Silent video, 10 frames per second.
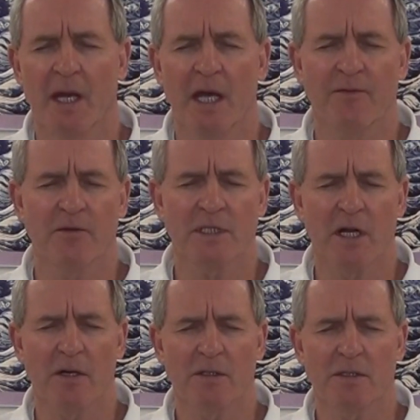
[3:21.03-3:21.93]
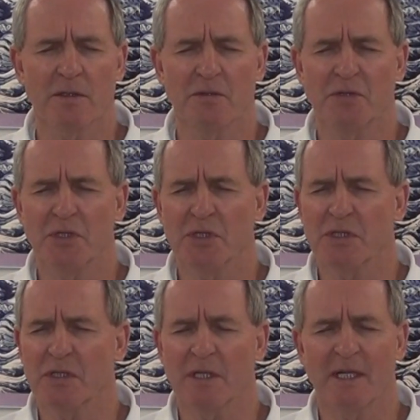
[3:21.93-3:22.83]
And for starters,
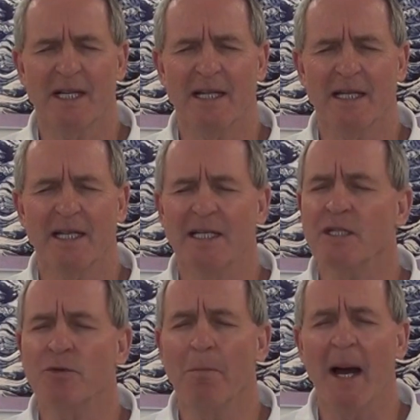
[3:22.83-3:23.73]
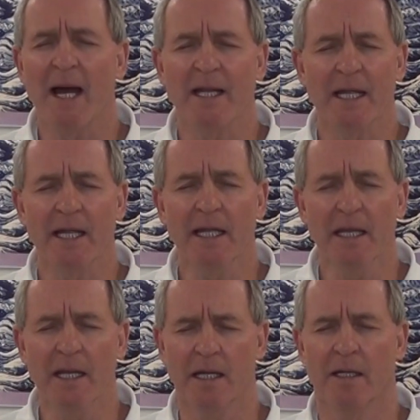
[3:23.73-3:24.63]
just get your mind
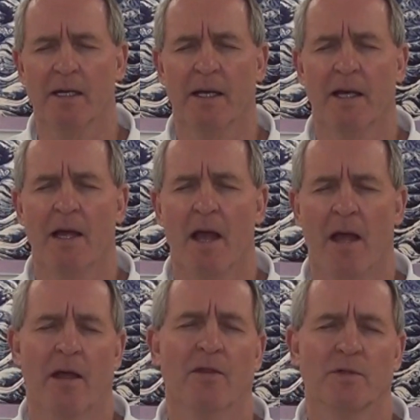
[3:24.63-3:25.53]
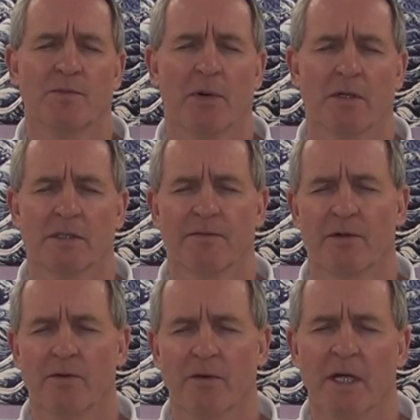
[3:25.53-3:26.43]
in those parts of
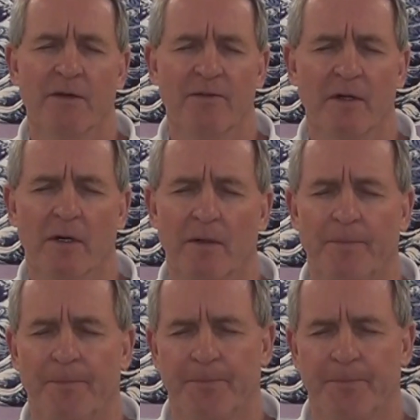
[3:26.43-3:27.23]
you and feel.